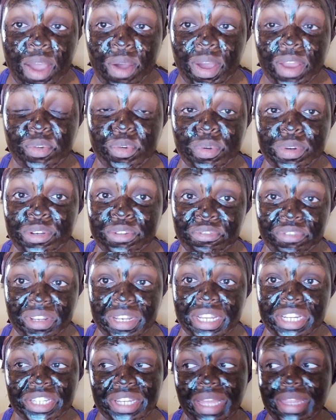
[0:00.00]
and we would
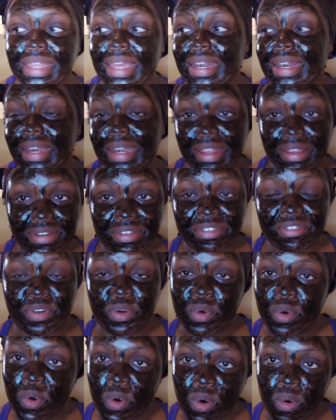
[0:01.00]
finish and then leave,
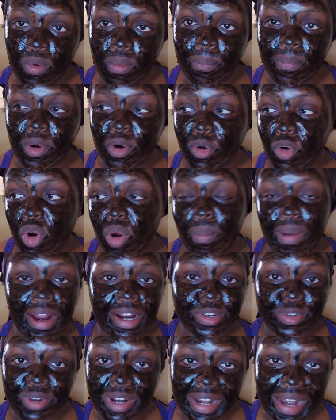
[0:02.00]
go home or go
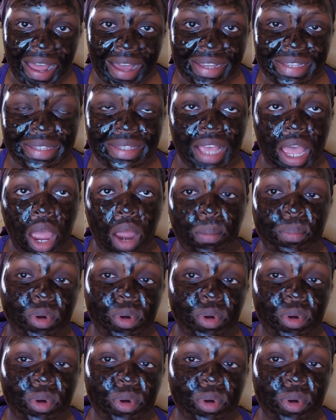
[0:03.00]
back to class,